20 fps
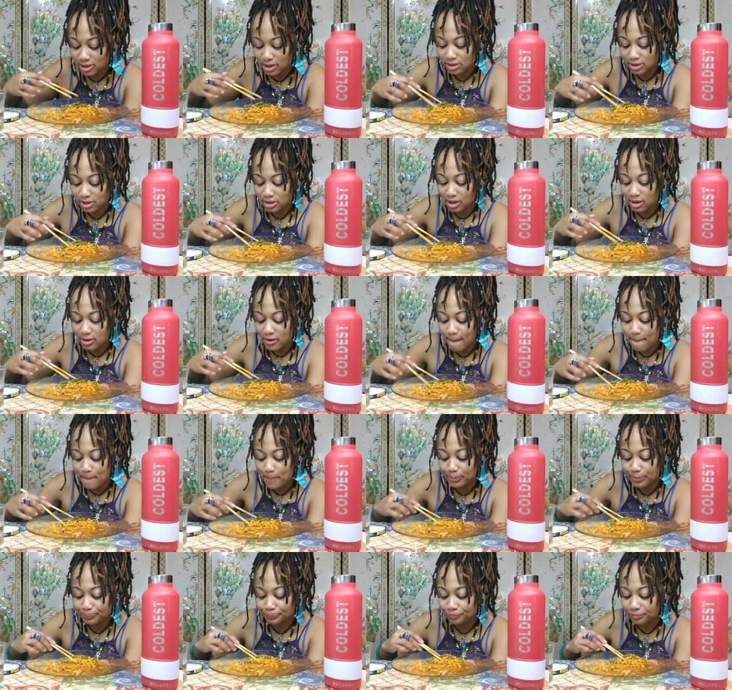Did y'all see that?
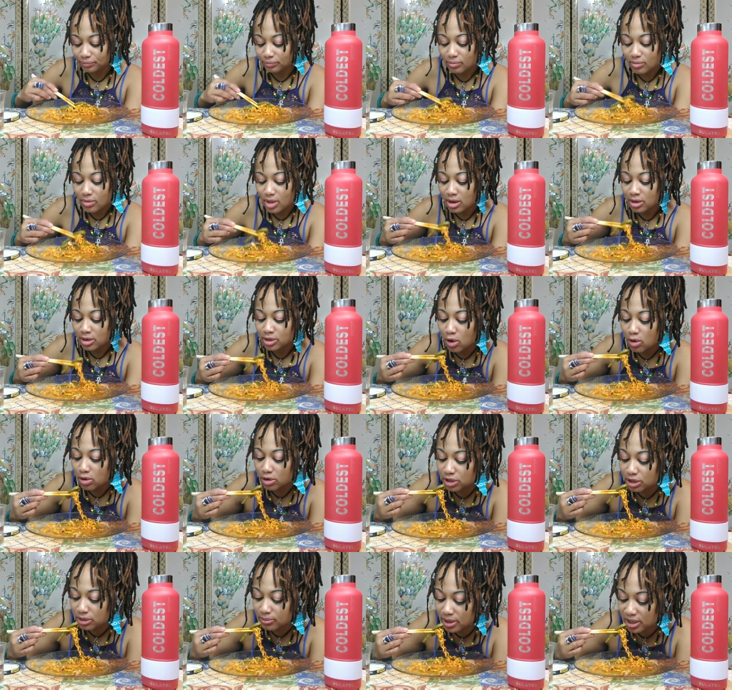
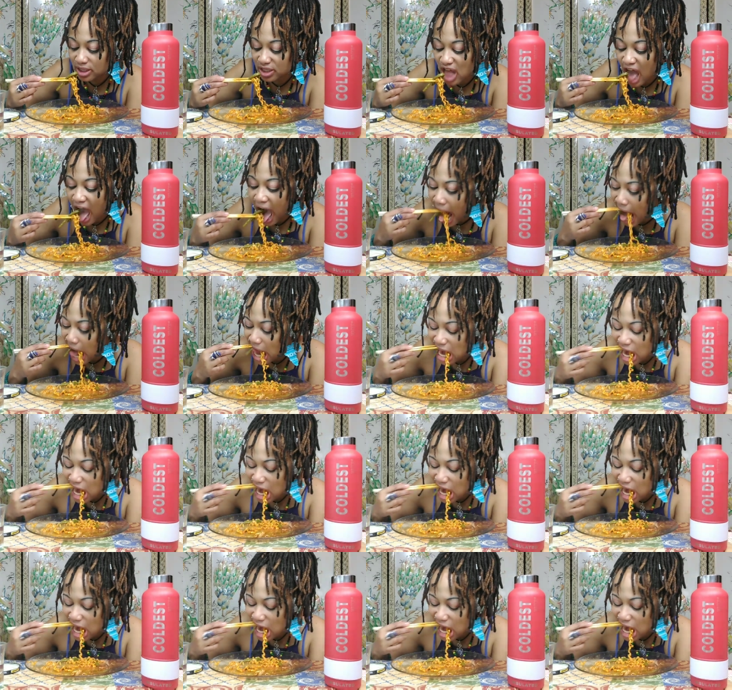Totally just missed.